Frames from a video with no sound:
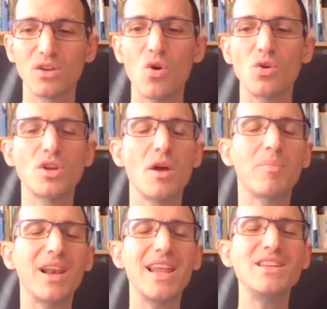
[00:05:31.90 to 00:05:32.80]
God,
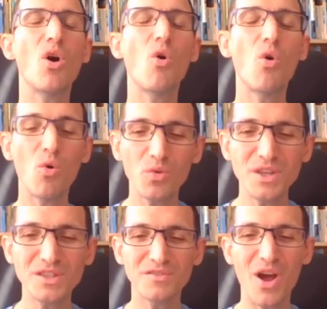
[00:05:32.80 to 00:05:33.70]
please halt
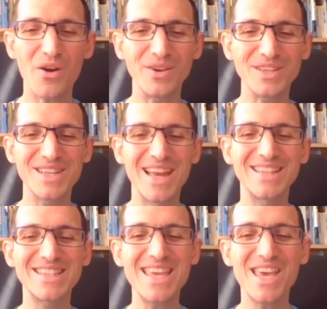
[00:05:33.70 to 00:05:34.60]
this virus,
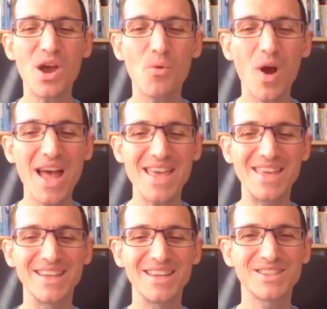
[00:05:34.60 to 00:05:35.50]
take it
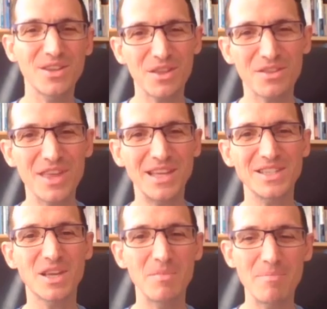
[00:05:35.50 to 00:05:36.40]
away so that
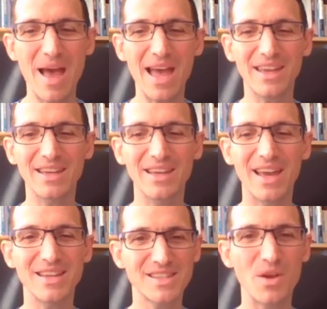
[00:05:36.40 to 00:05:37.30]
things can be back
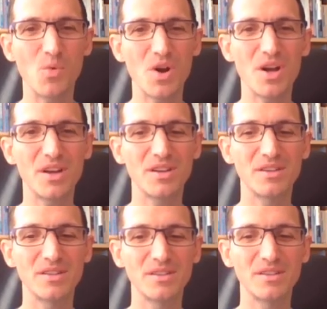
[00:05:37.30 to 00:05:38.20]
as they were.
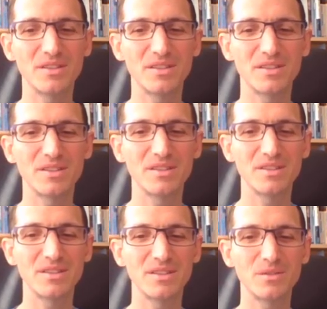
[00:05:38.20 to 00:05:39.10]

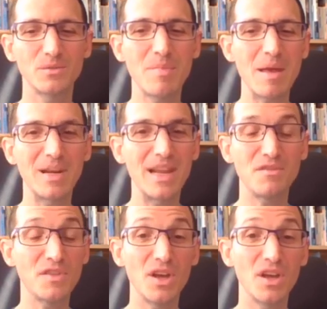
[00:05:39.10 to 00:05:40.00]
We may
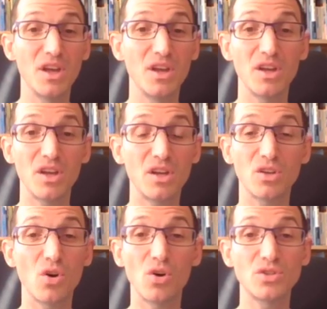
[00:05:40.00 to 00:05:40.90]
believe that
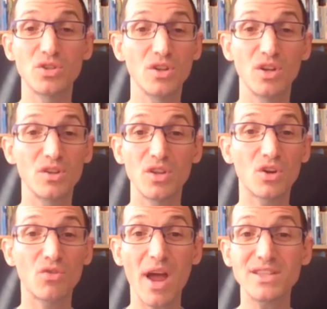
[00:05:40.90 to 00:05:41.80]
that
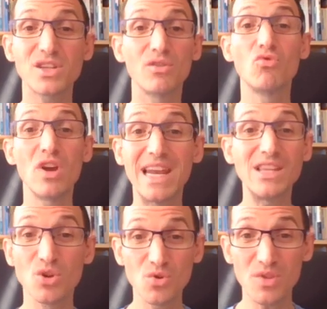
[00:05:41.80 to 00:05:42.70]
Christ can really
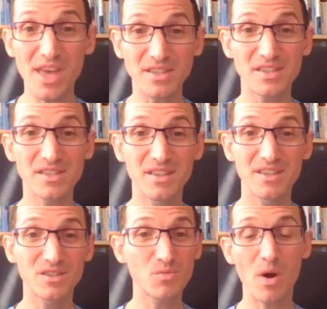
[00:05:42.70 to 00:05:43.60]
do this.
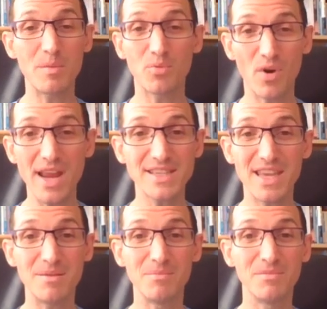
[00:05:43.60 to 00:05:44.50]
That's why we're praying to
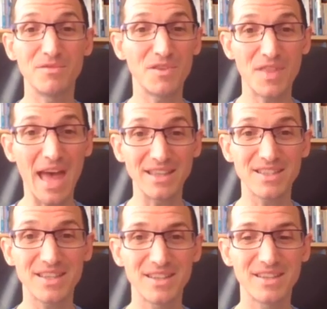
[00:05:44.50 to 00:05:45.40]
him for
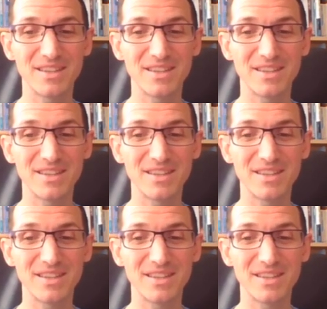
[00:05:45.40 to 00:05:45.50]
that.